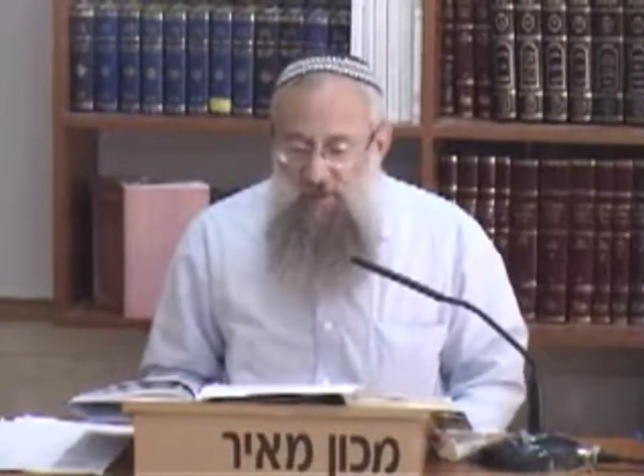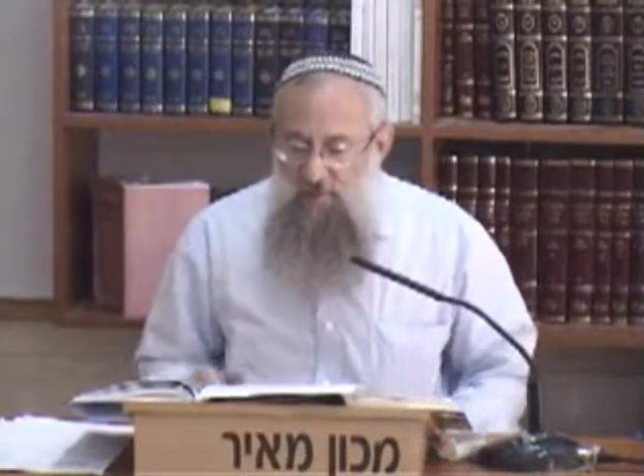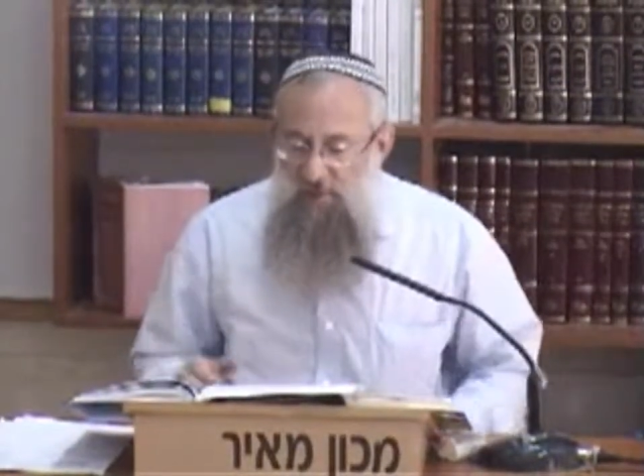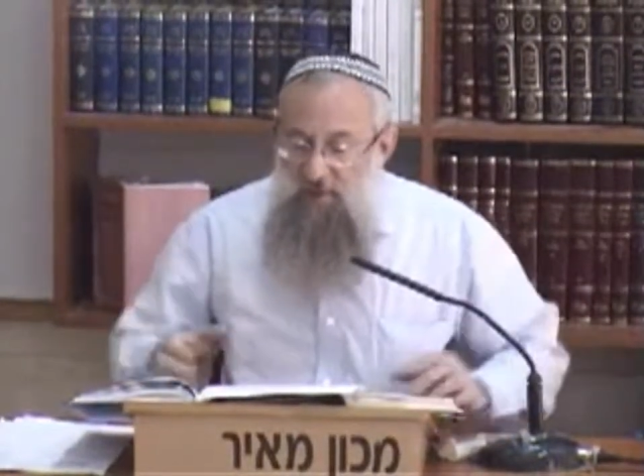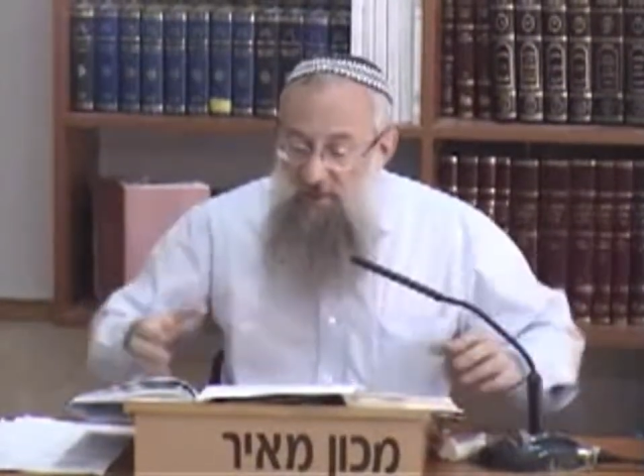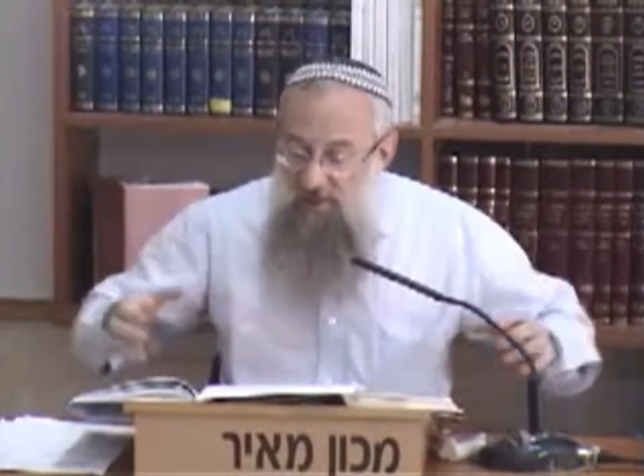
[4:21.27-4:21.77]

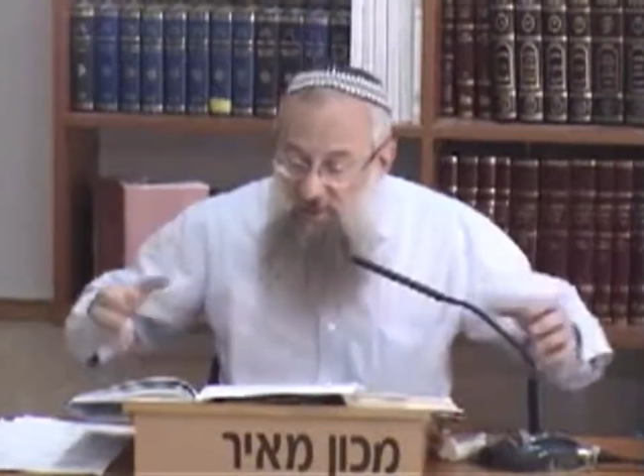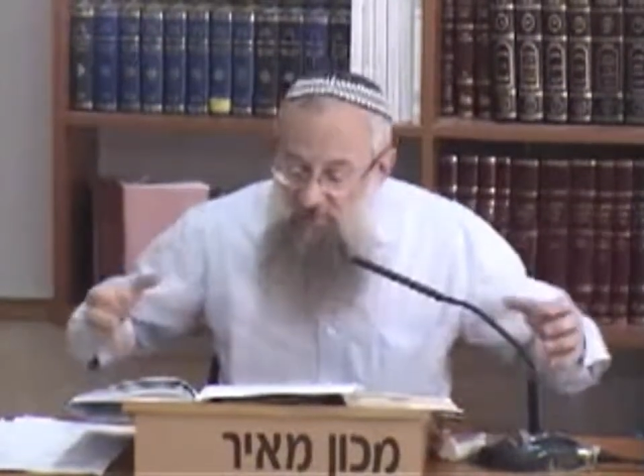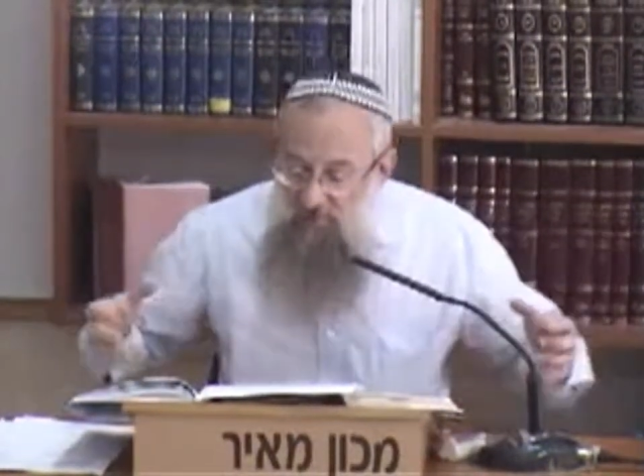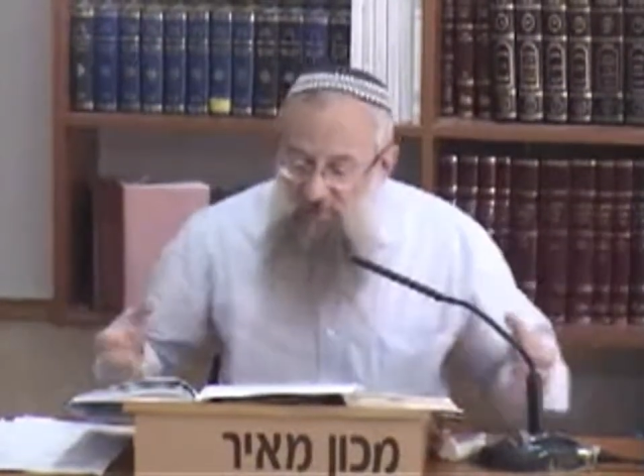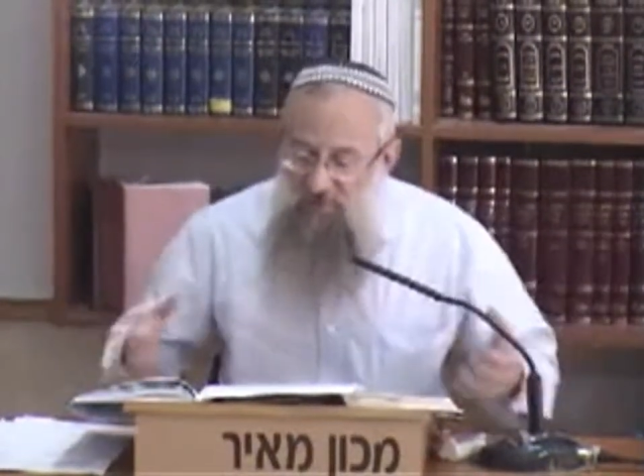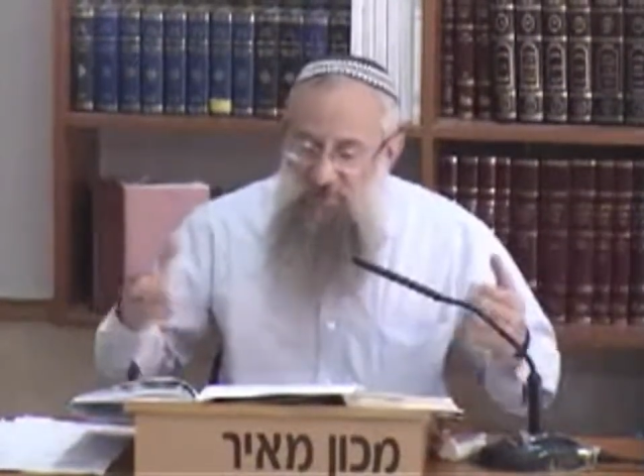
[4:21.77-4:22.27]
But the next
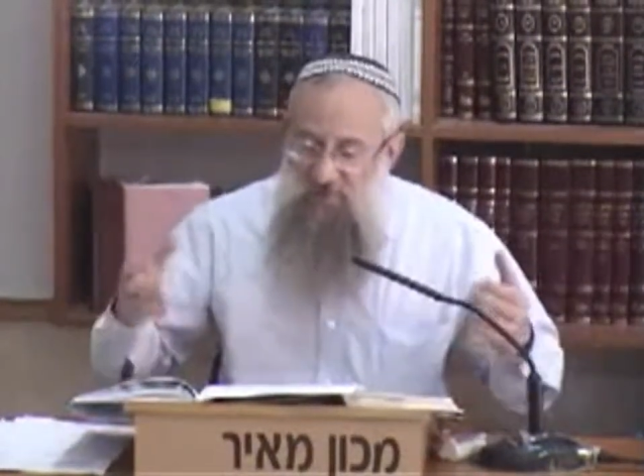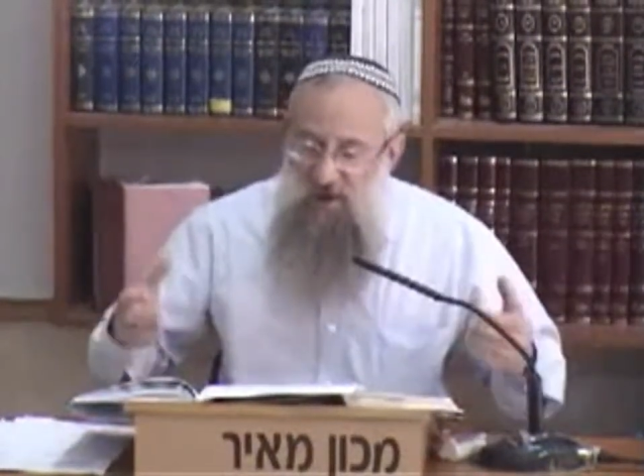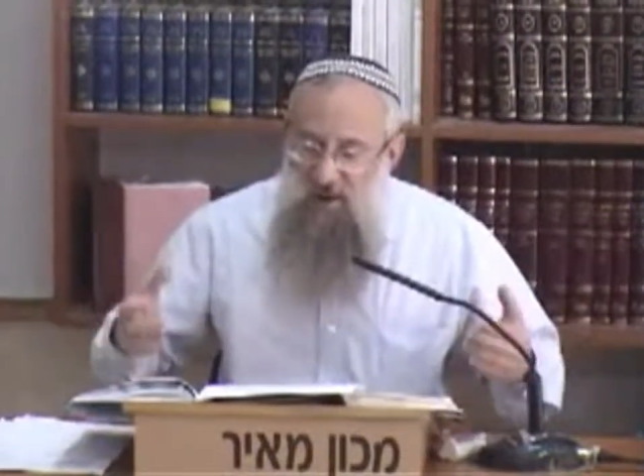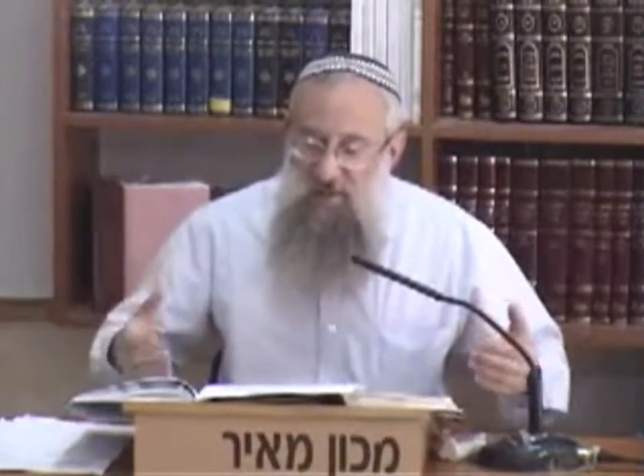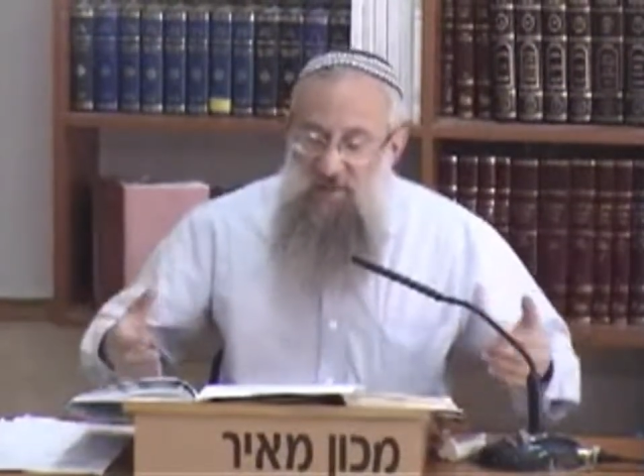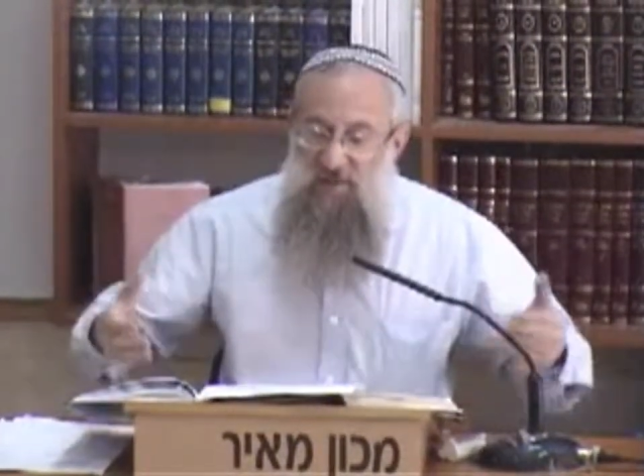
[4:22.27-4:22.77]
level of
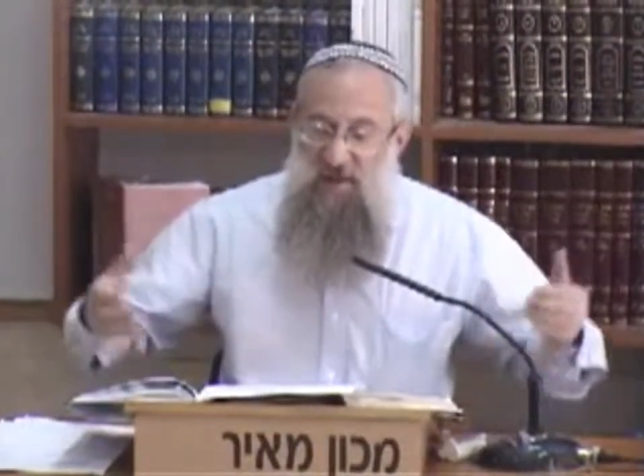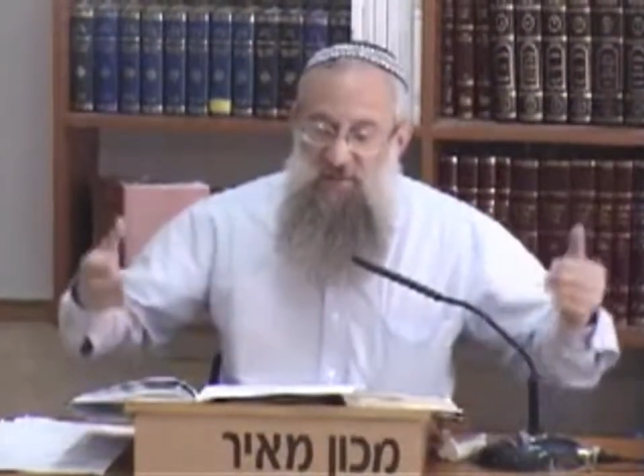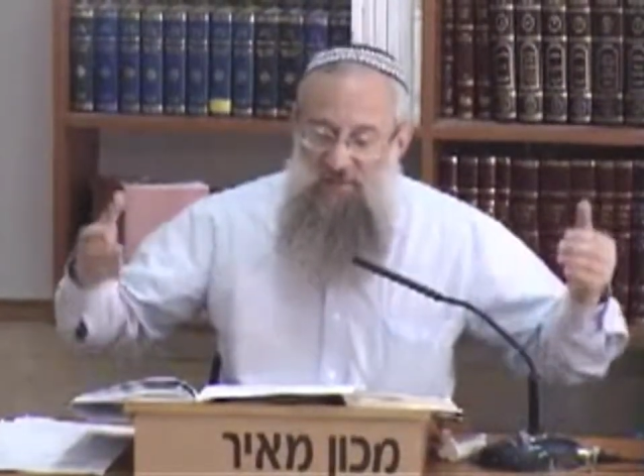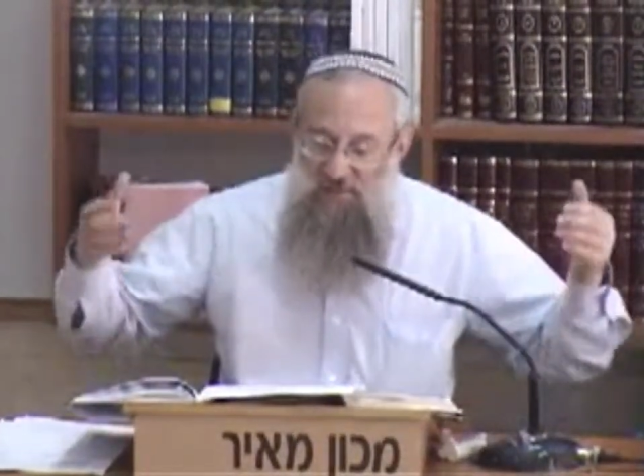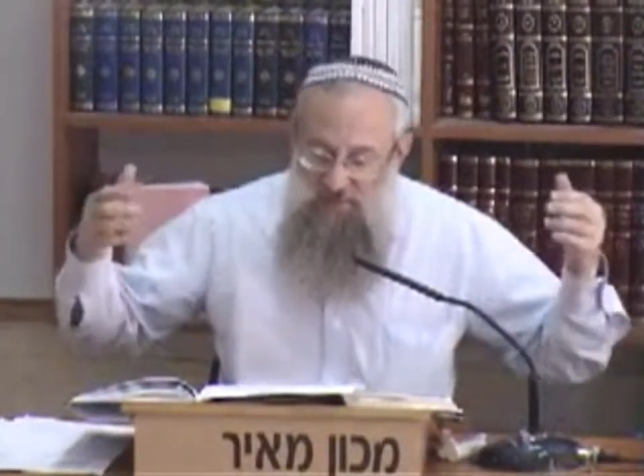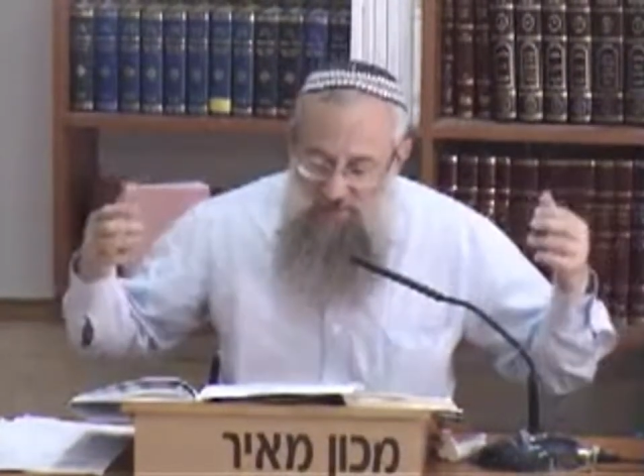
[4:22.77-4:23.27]
tshuva and the time
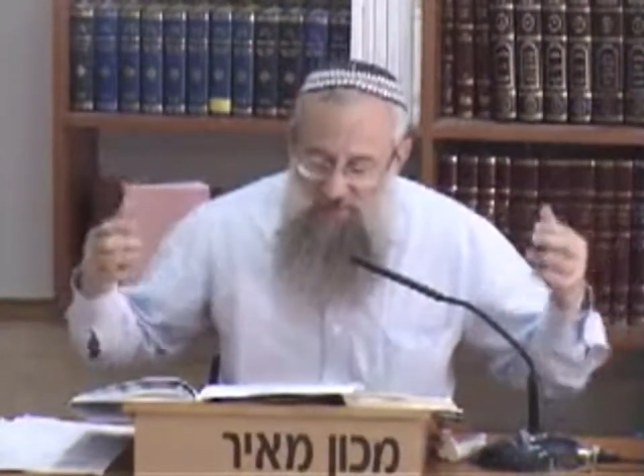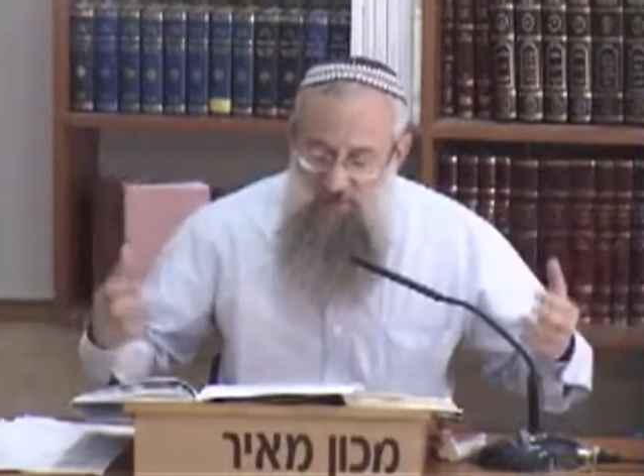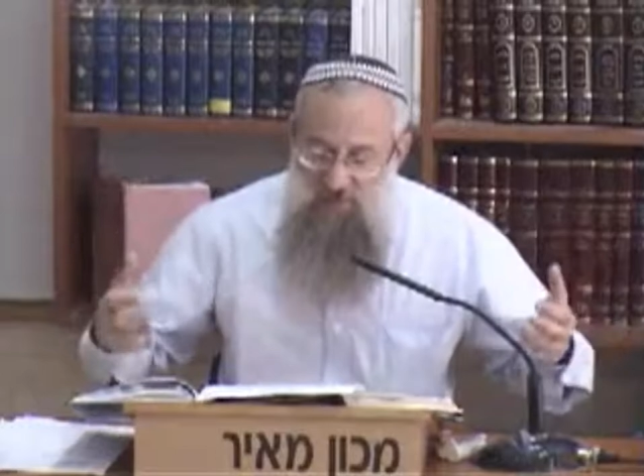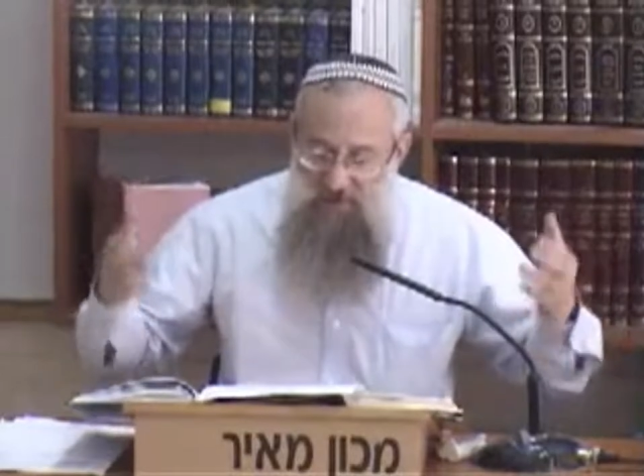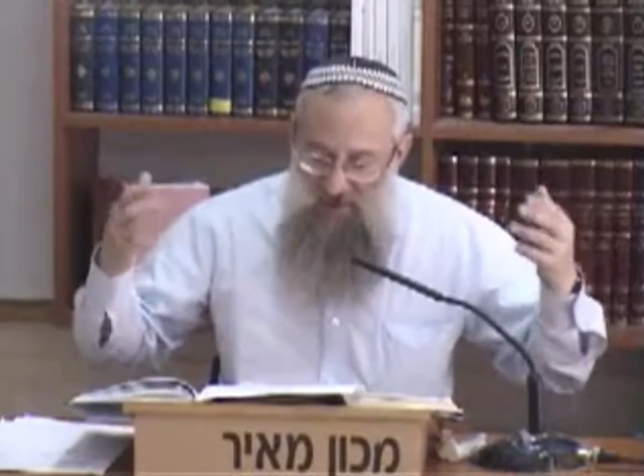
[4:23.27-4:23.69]
of, of